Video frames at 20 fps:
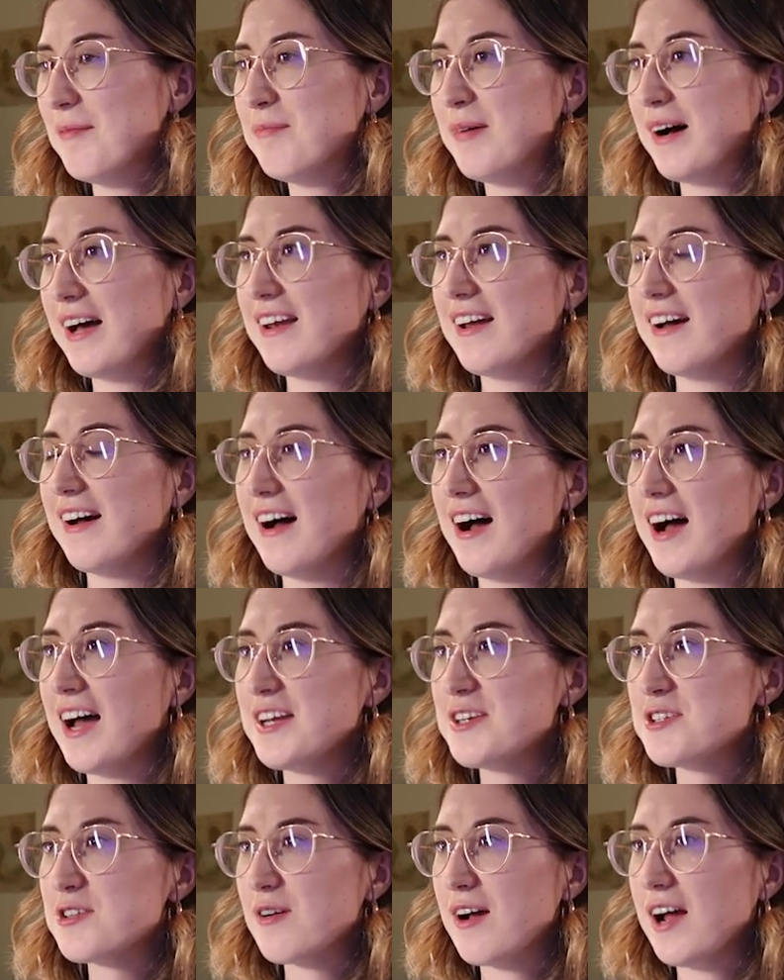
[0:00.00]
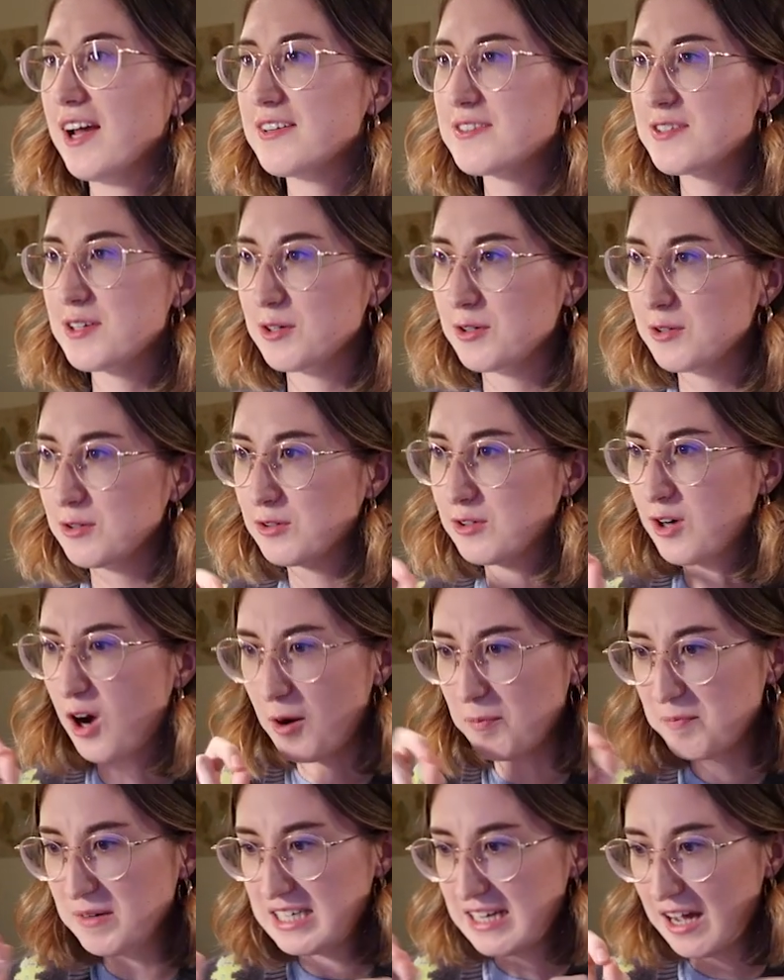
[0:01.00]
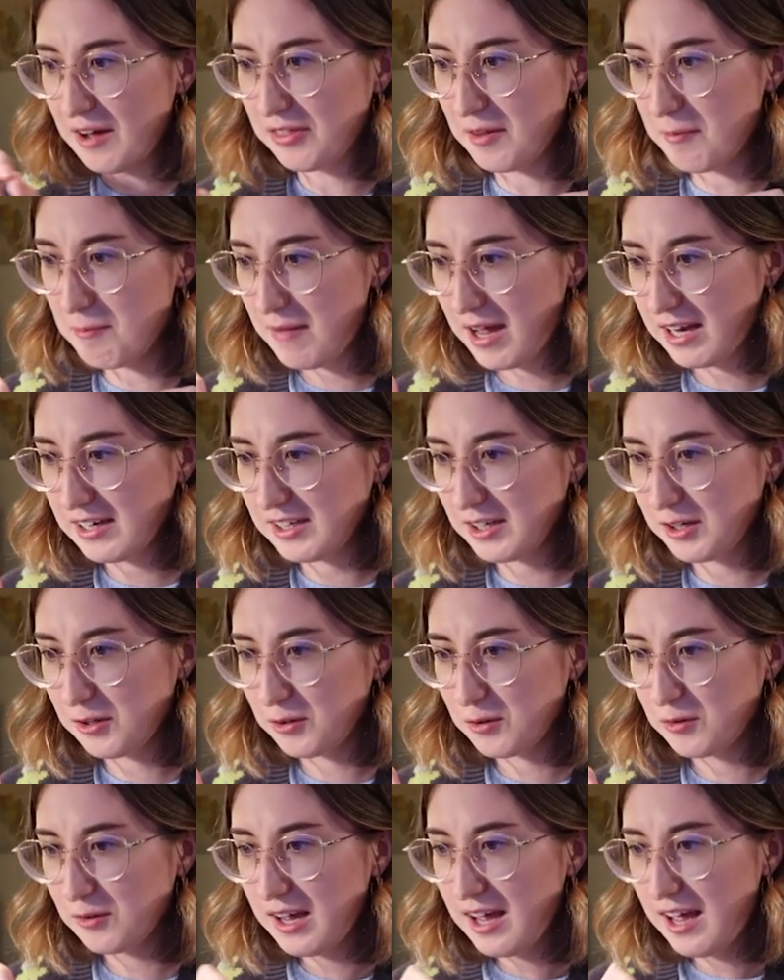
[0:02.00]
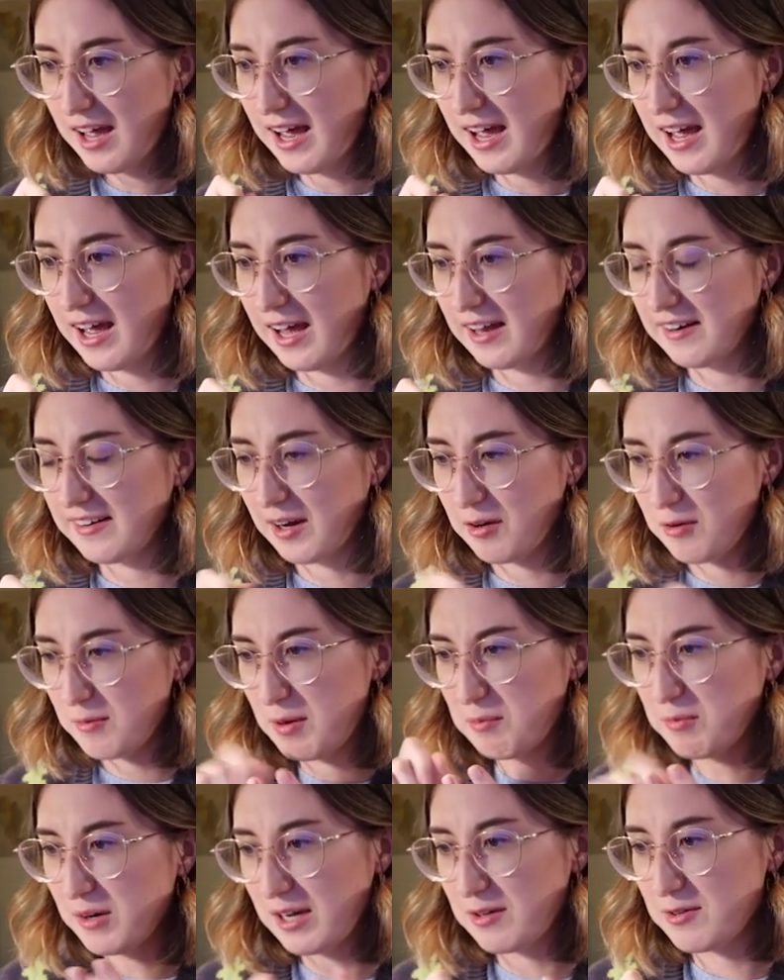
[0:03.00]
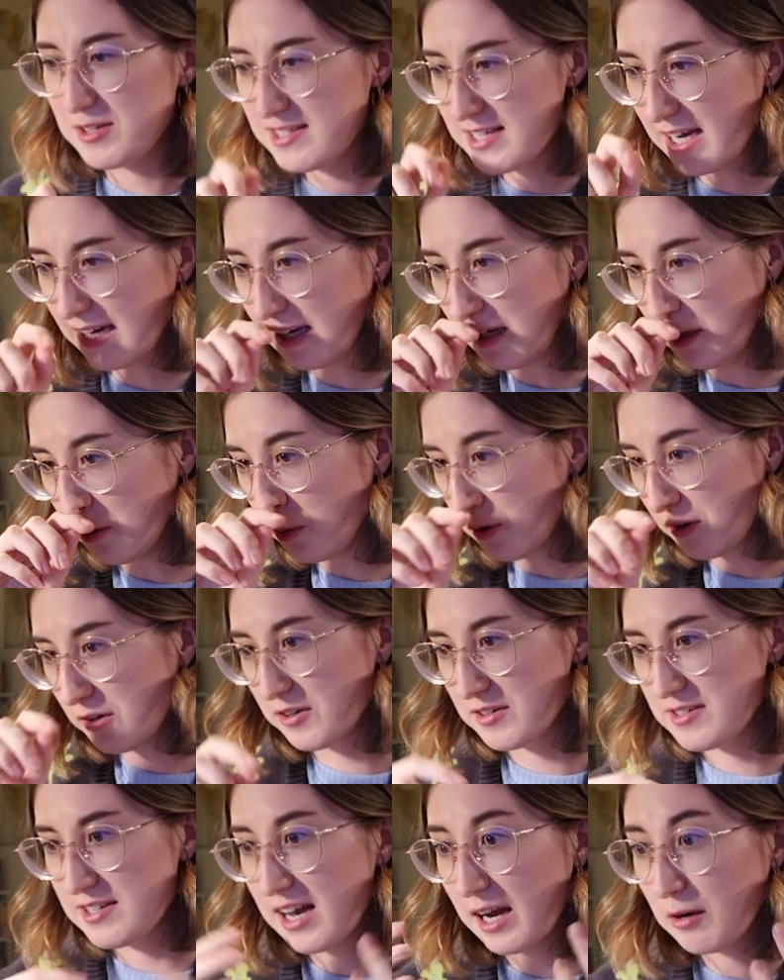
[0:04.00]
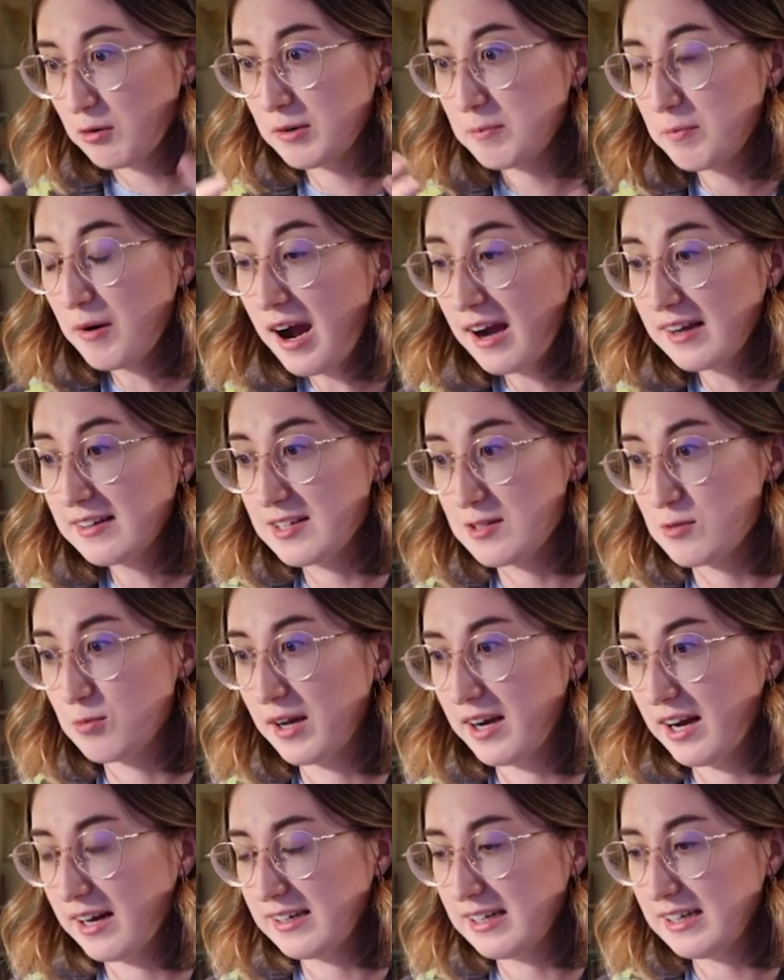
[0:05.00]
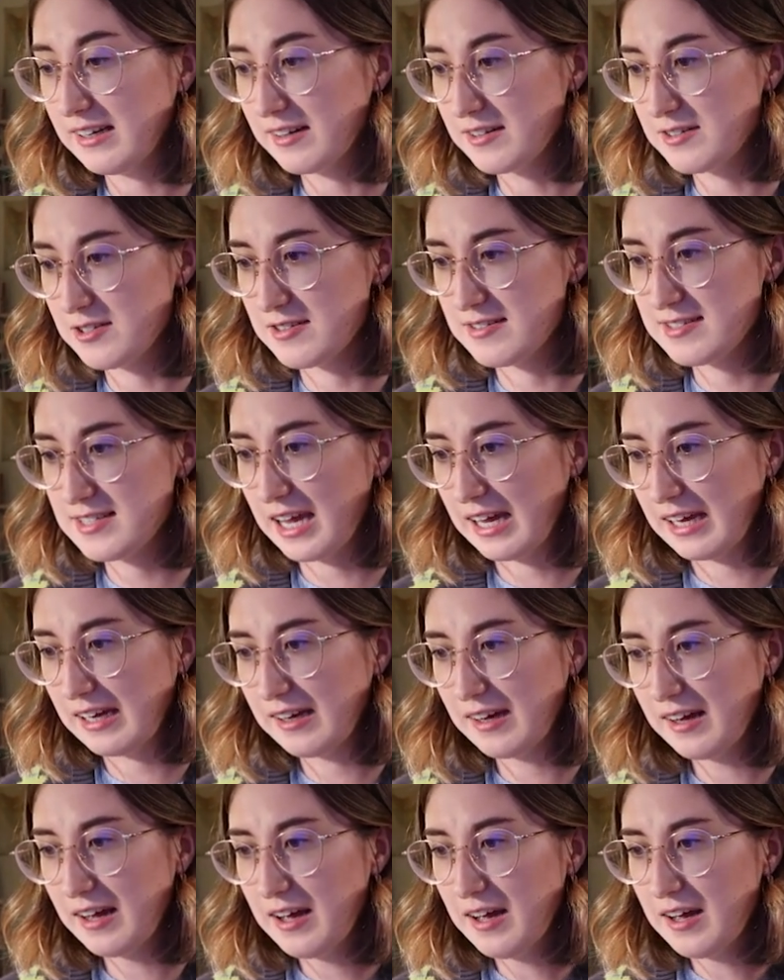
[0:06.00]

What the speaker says: but I tried to copy down the menu, and I remember I was taking orders and I would practice what I needed to say.